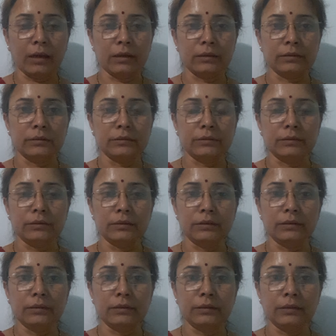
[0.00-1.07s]
Uh,
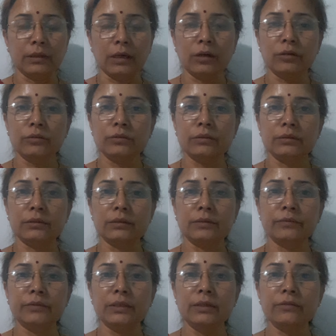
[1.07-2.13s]
Now the
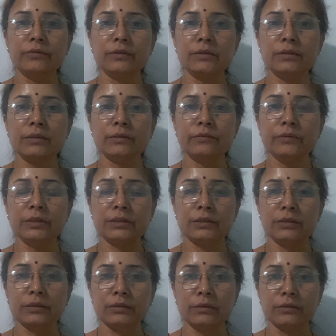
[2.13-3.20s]
very first term
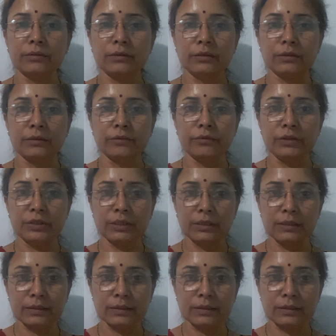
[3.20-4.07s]
which we shall